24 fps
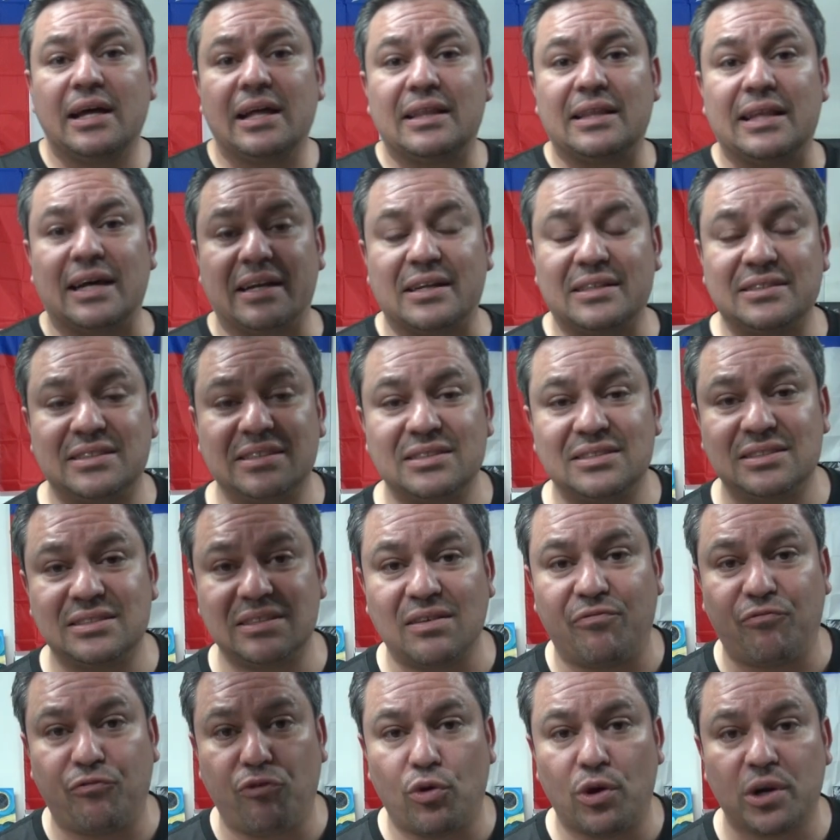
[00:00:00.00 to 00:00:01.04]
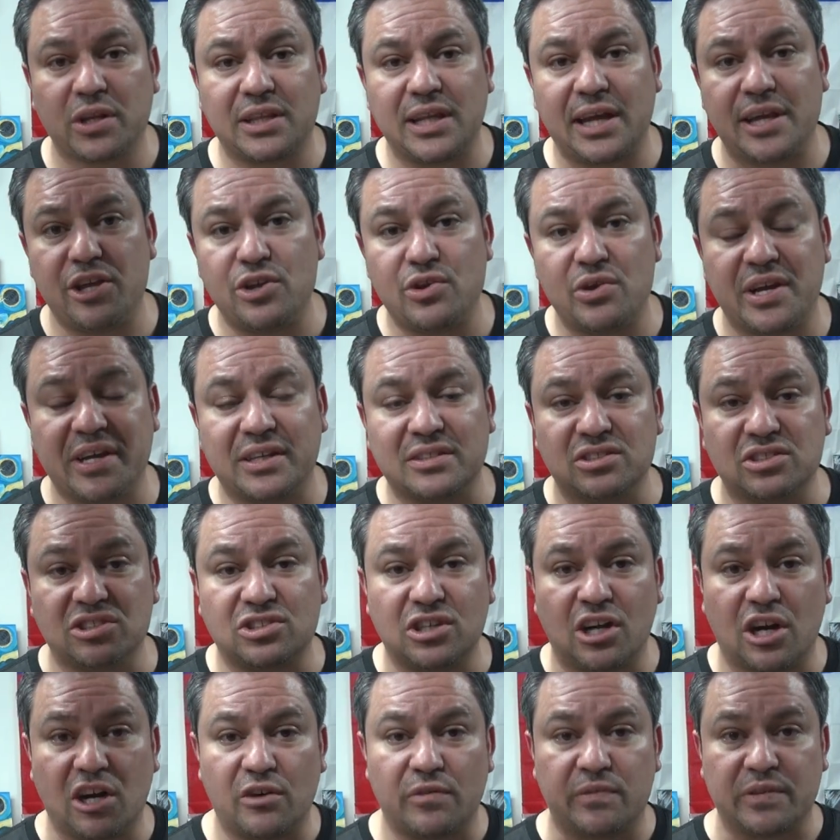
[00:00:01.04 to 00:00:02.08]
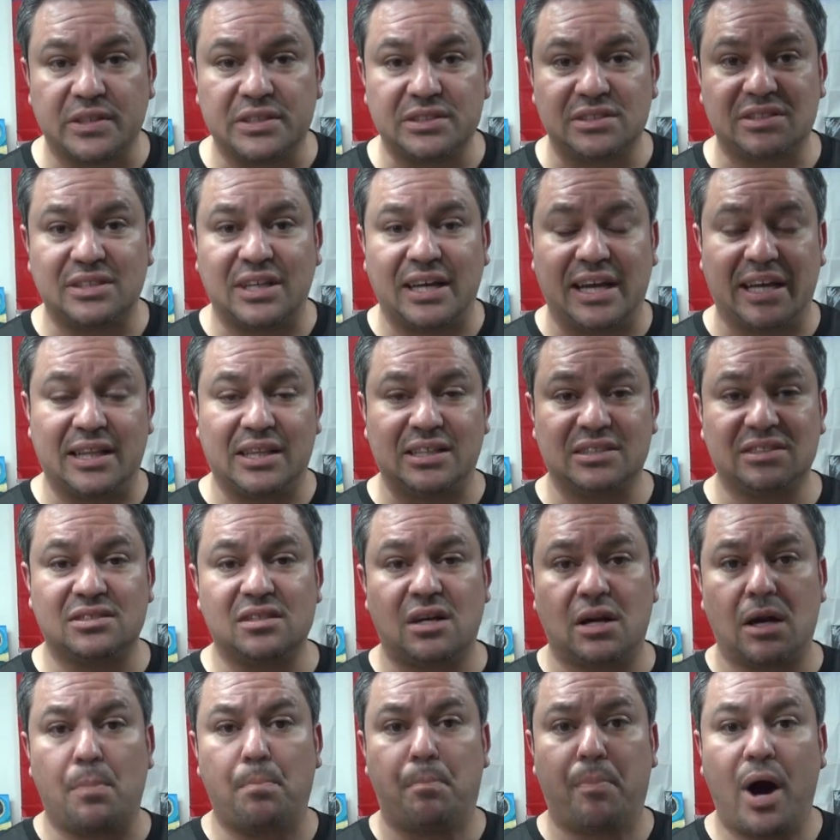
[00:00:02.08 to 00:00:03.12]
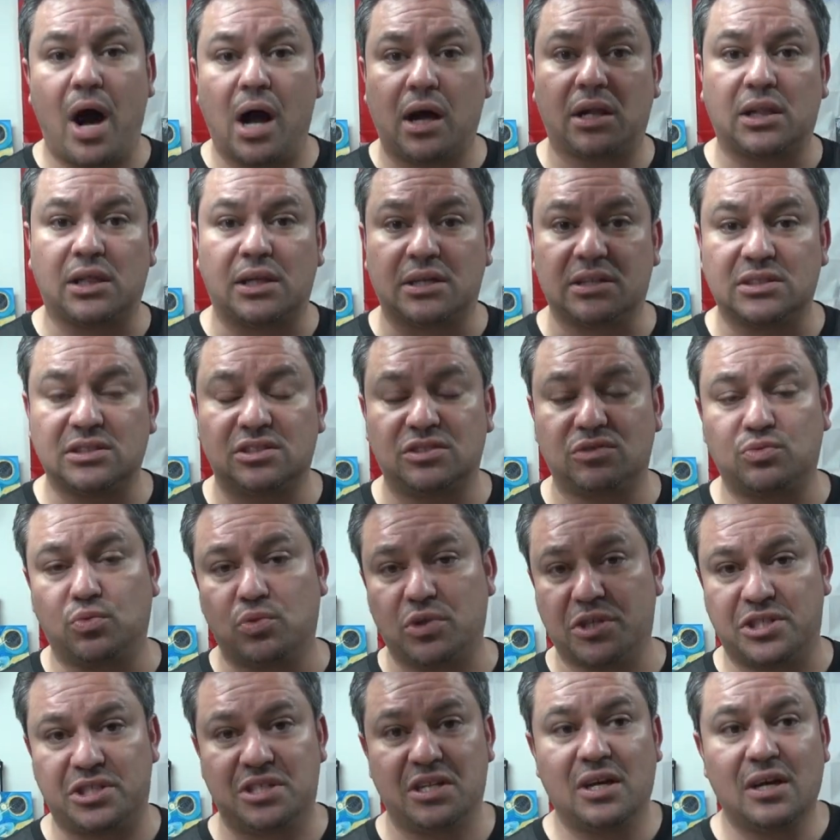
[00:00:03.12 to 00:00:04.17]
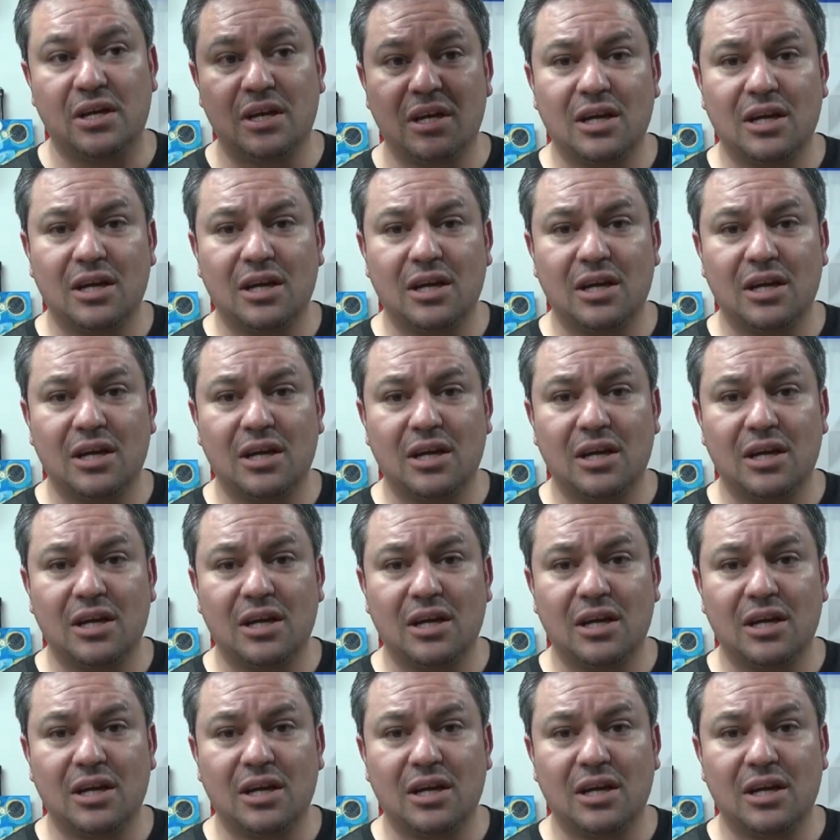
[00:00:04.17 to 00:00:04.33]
that this is a fork that you can service and it's not a backless which